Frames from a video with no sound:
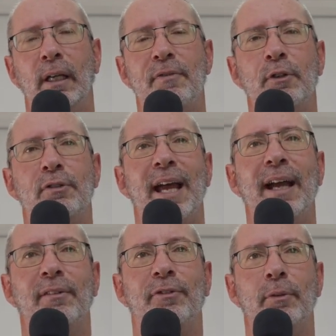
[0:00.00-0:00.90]
if you
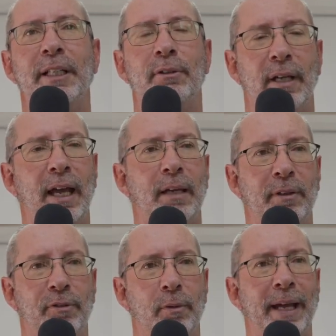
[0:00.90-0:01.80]
stand for me today
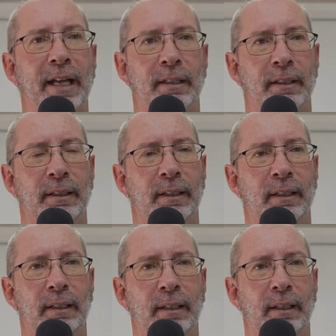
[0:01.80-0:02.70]
before men,
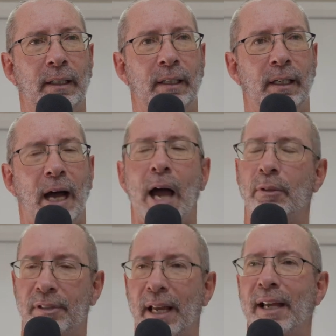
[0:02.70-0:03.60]
I
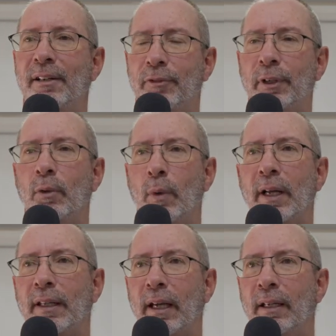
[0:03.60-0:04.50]
will stand for you
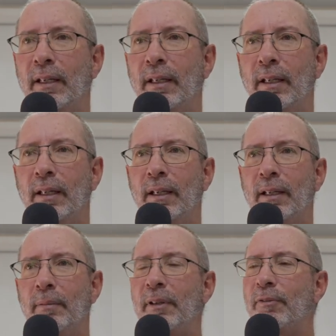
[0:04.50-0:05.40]
one day
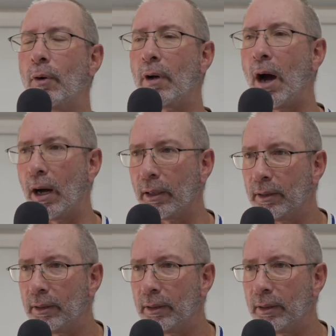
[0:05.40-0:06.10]
before God.